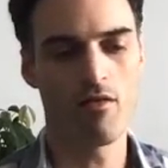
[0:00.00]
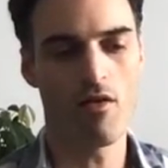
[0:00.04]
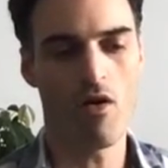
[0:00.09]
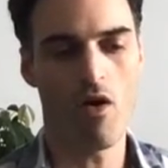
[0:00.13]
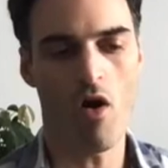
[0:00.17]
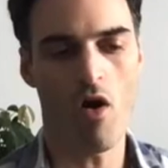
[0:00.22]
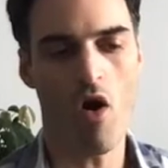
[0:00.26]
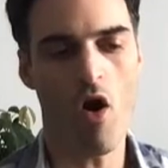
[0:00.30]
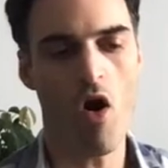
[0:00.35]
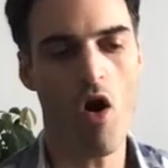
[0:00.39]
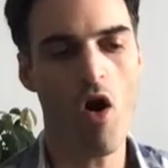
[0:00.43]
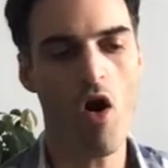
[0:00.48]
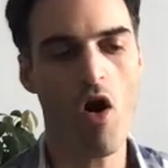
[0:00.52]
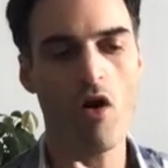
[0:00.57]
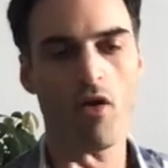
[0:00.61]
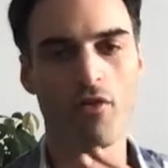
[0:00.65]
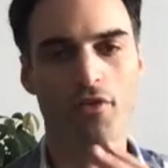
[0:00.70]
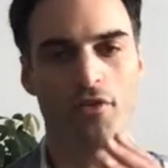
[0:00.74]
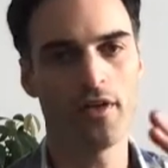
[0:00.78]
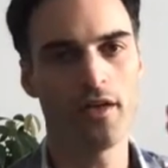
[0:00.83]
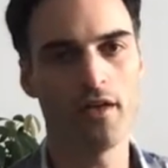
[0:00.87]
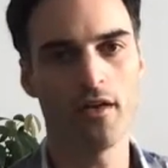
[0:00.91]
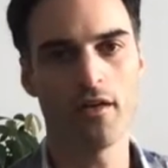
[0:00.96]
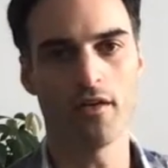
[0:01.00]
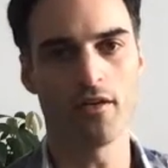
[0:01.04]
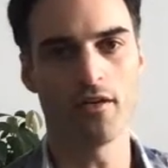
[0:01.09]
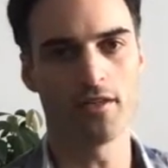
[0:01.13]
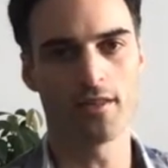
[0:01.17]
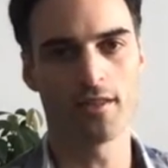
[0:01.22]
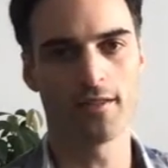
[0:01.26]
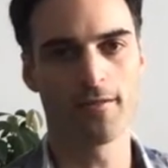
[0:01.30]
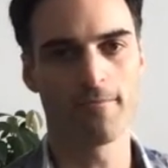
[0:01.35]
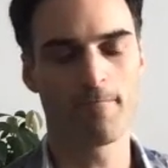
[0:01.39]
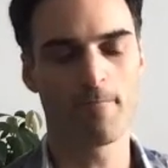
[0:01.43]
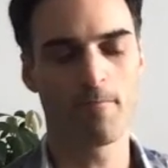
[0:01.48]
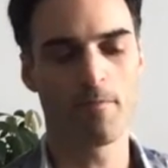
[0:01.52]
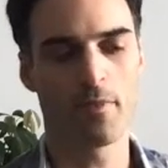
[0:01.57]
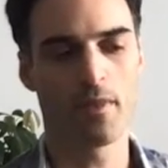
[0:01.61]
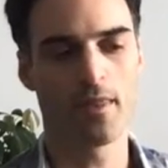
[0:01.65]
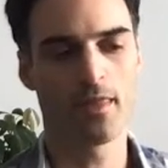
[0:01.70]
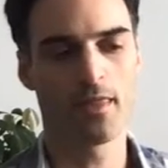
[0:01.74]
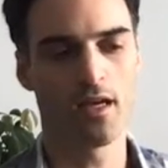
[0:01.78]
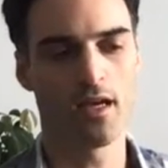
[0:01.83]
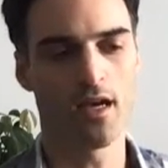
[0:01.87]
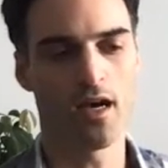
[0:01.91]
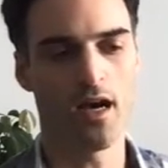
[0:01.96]
all tiers
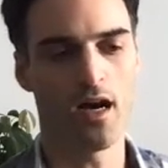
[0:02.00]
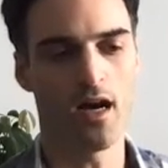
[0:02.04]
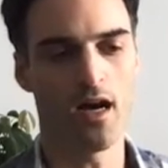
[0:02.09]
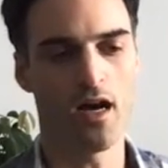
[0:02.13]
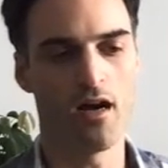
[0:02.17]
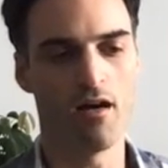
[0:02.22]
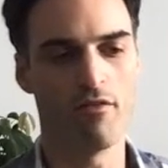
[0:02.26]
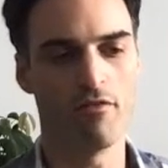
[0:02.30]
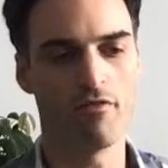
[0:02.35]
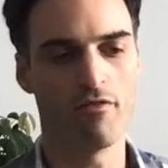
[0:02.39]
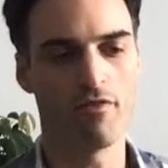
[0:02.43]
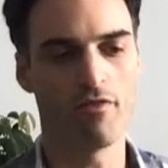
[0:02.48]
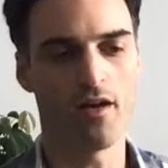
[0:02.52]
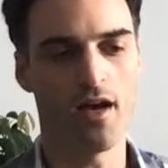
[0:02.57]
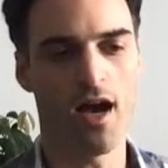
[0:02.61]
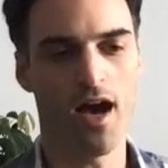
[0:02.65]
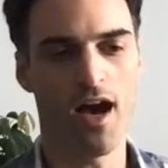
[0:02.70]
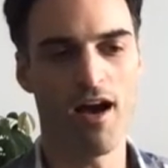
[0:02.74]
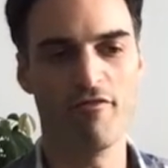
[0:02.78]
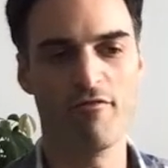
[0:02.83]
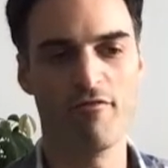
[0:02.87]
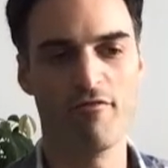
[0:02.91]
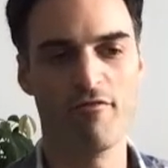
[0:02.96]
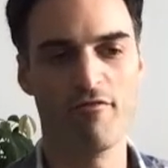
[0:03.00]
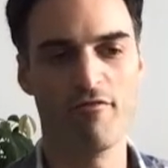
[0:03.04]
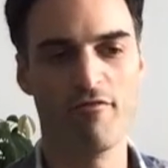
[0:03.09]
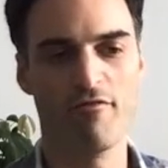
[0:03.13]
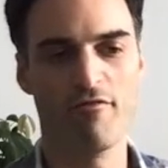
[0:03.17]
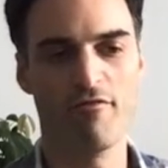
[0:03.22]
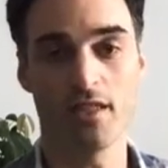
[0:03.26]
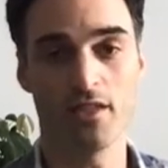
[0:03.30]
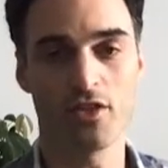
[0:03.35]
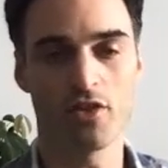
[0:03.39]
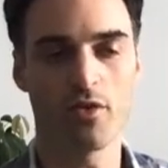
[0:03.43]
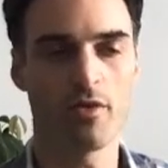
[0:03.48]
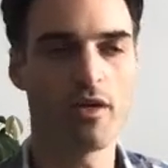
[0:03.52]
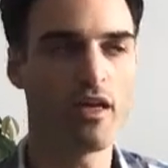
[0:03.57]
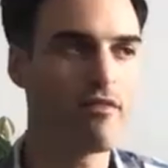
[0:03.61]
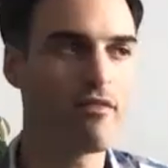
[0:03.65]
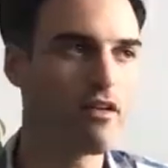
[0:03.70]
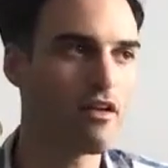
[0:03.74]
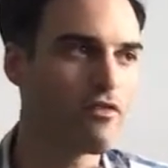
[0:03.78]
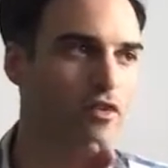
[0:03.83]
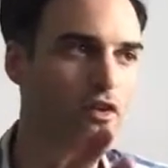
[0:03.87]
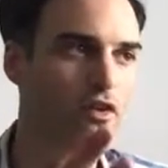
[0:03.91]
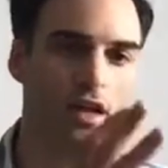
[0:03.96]
of businesses. So even
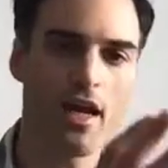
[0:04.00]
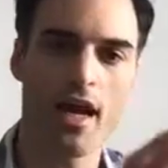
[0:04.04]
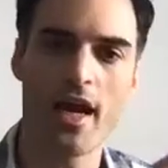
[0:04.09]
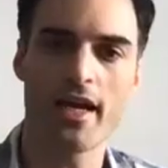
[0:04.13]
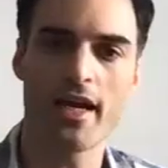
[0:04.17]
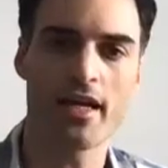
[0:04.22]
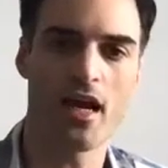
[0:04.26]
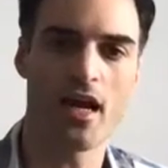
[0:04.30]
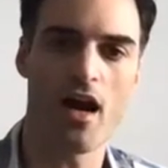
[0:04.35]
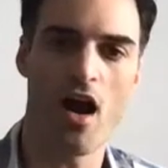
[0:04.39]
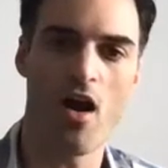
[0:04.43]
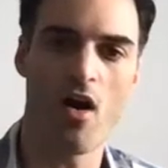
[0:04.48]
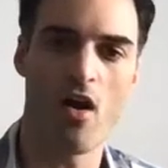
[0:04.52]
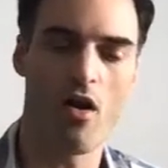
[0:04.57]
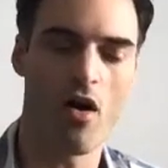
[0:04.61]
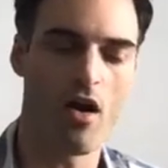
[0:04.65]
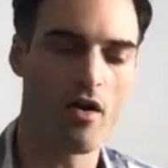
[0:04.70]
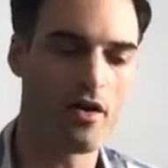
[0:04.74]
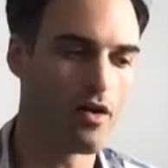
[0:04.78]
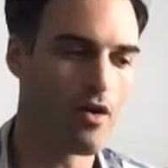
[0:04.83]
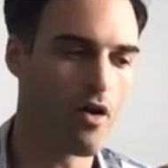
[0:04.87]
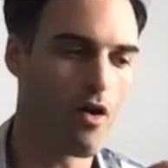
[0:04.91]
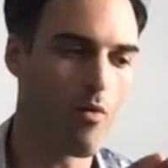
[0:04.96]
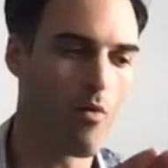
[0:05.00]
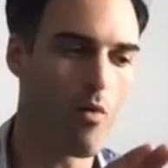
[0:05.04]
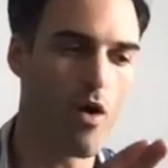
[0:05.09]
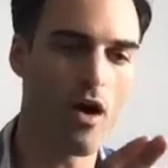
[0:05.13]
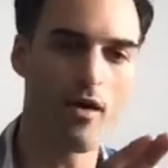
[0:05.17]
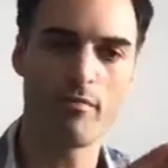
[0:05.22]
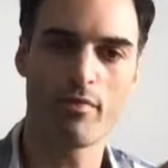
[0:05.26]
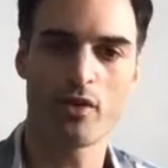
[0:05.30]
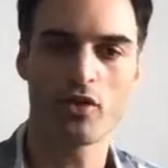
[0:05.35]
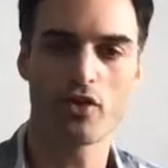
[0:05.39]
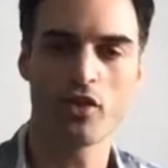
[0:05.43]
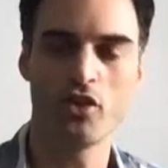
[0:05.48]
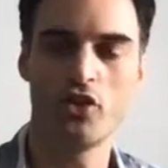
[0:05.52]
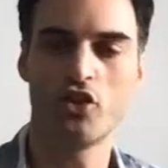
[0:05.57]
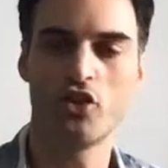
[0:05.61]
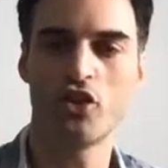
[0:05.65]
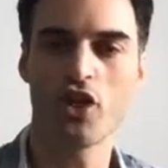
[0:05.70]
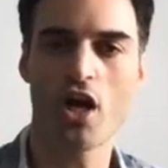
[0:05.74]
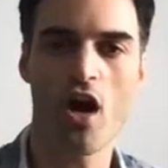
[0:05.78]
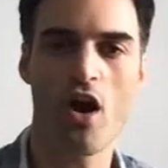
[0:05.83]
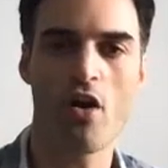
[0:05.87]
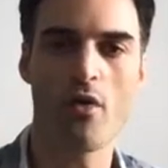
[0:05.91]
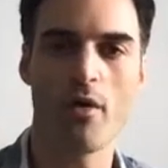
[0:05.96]
if you're like a one-person
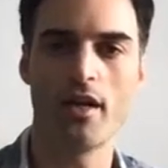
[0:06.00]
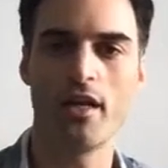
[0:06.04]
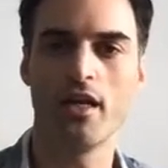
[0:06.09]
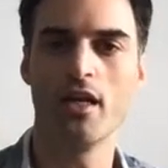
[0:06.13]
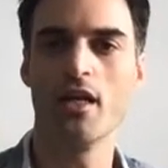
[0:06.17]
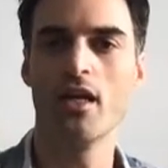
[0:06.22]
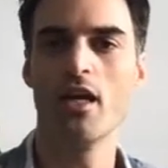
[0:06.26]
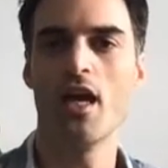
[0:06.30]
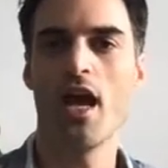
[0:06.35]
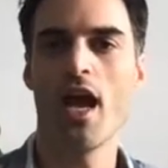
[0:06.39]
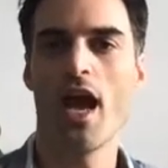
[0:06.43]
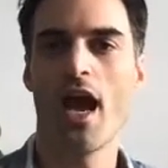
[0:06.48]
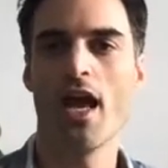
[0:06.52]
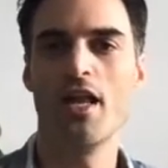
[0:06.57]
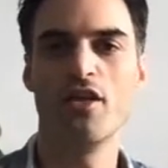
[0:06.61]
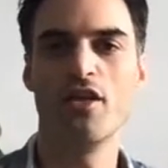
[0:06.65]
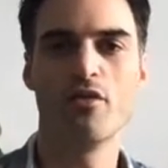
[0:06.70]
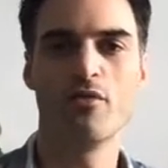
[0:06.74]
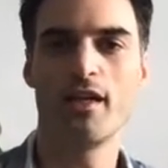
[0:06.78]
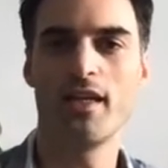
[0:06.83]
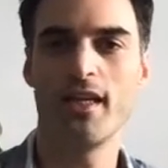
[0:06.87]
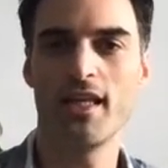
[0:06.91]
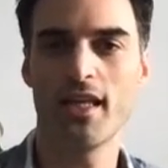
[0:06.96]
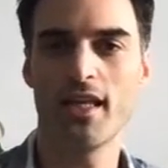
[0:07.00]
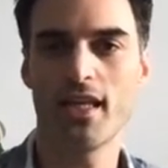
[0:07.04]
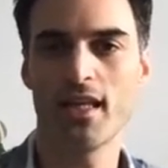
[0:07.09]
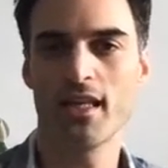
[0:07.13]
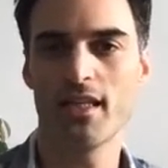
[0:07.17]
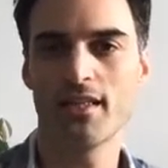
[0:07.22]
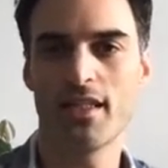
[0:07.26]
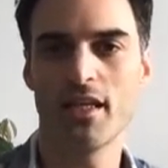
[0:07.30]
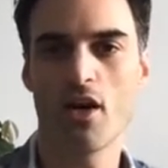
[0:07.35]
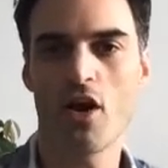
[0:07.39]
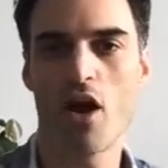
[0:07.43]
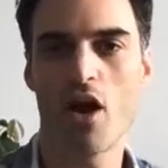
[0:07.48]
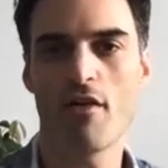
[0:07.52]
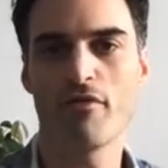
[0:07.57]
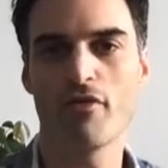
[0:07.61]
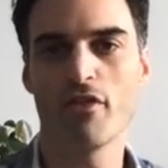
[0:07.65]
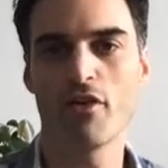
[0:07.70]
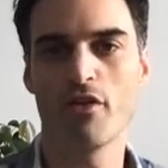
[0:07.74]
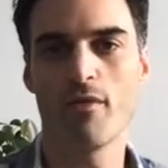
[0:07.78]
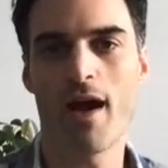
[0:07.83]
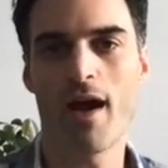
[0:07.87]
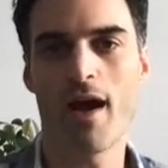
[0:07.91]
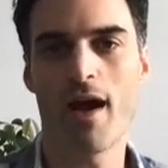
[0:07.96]
show and you're really getting this thing off the
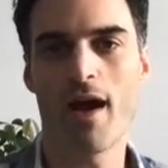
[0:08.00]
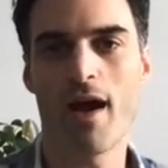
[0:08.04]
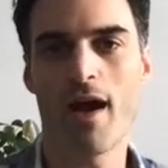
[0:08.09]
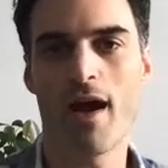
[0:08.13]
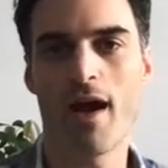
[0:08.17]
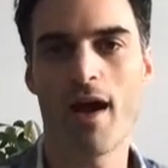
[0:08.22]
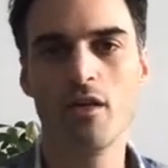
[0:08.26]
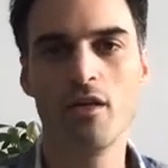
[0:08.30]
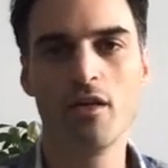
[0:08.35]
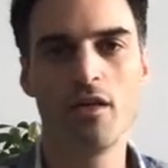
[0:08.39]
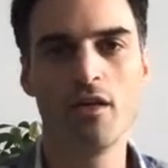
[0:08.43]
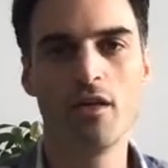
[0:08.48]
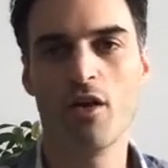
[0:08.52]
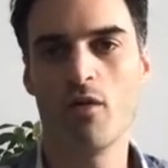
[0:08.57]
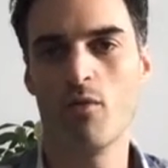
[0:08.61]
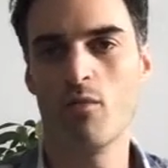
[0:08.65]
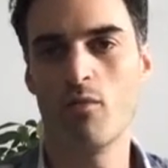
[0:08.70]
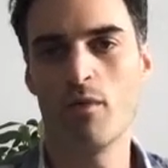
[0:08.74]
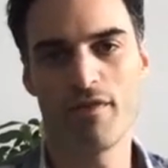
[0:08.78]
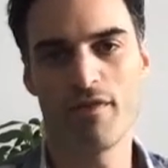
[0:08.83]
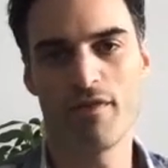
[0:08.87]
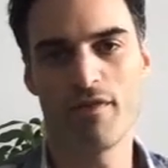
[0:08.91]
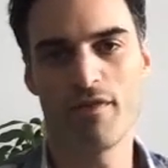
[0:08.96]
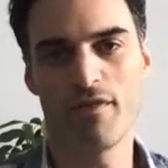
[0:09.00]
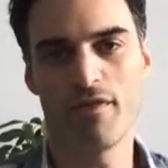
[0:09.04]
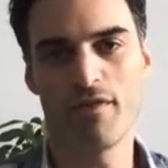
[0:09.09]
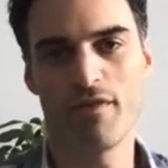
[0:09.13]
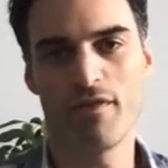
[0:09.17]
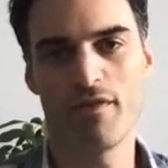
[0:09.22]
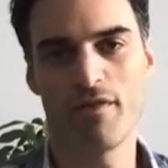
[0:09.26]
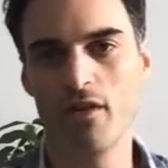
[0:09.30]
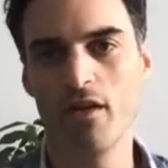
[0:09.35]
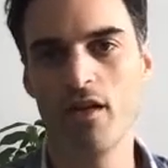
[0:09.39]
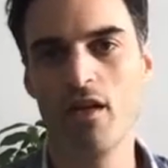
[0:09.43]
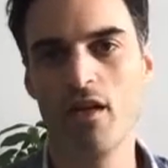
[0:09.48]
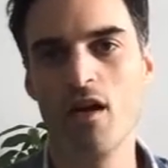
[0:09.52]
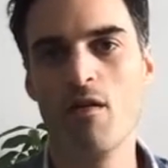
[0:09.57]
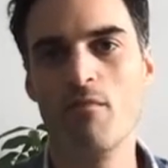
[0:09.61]
ground, you know, we've got you covered.